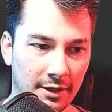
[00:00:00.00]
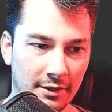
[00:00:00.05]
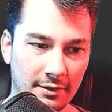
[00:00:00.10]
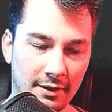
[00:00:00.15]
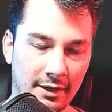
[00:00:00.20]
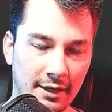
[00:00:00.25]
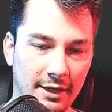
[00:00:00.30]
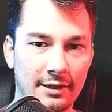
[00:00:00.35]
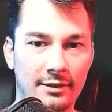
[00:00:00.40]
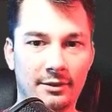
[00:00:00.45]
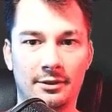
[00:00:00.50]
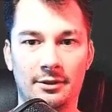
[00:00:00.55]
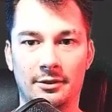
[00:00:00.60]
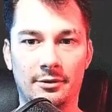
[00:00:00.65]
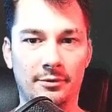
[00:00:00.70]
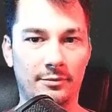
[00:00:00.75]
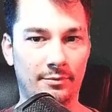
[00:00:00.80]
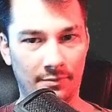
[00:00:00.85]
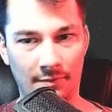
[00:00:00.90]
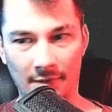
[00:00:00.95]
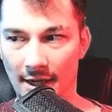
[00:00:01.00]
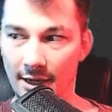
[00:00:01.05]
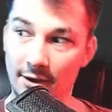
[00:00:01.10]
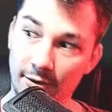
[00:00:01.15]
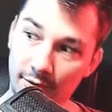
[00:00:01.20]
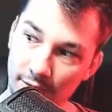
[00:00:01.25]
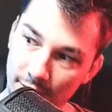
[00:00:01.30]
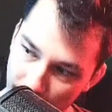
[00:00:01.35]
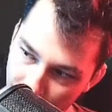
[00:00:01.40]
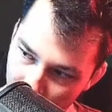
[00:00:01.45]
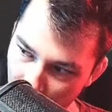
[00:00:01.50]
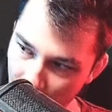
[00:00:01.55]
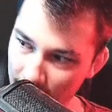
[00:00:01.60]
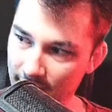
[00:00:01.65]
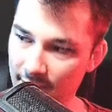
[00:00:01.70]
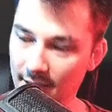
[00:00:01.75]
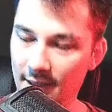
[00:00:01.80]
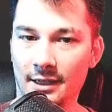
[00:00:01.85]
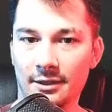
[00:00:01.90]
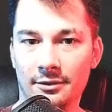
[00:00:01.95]
Okay, so now the part
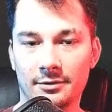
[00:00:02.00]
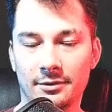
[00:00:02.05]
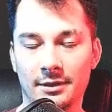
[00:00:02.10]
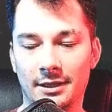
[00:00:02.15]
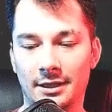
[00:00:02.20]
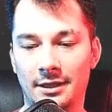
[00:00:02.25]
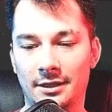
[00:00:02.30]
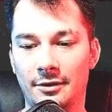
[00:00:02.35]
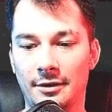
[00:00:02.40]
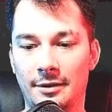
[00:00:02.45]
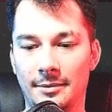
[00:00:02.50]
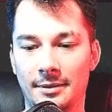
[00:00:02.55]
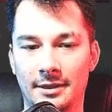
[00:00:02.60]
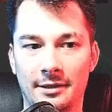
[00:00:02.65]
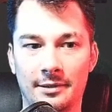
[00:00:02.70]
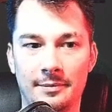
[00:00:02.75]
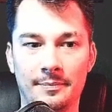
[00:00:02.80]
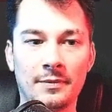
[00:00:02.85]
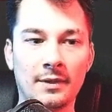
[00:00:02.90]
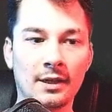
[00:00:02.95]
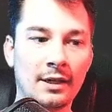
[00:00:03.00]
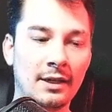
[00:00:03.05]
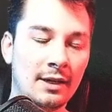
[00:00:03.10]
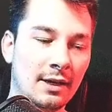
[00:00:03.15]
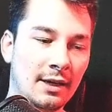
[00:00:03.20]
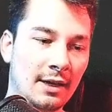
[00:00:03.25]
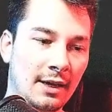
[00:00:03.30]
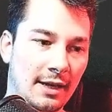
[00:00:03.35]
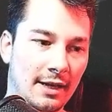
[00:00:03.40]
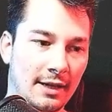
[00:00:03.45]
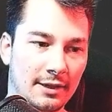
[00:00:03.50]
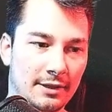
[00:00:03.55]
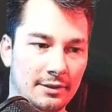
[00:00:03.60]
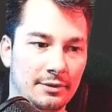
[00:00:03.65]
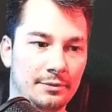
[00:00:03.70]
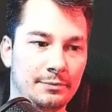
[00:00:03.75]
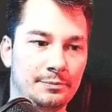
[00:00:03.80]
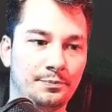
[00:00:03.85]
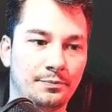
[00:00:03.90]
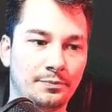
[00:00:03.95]
that I don't really agree with them is,
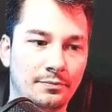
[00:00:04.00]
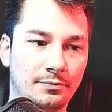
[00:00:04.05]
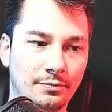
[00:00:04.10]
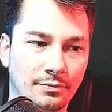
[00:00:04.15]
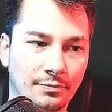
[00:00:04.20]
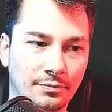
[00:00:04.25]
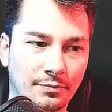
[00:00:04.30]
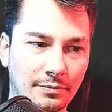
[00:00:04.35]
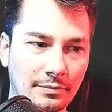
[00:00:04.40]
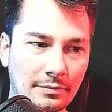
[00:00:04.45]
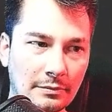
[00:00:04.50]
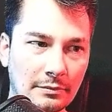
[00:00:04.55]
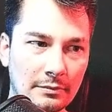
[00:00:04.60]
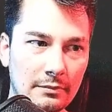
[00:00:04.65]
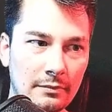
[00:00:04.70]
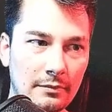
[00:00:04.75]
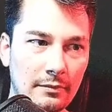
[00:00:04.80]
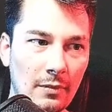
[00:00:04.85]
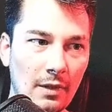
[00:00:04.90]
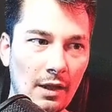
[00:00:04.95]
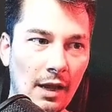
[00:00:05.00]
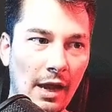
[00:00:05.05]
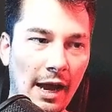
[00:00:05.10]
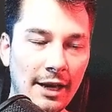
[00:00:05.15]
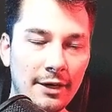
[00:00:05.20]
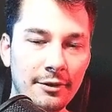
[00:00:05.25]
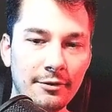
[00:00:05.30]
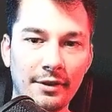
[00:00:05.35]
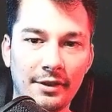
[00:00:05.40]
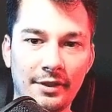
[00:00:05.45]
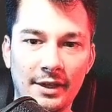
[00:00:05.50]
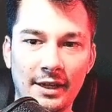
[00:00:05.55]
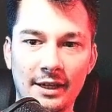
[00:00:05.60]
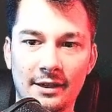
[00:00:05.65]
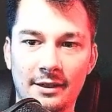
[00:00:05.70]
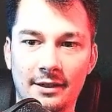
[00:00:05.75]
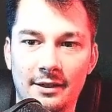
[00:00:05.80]
I don't think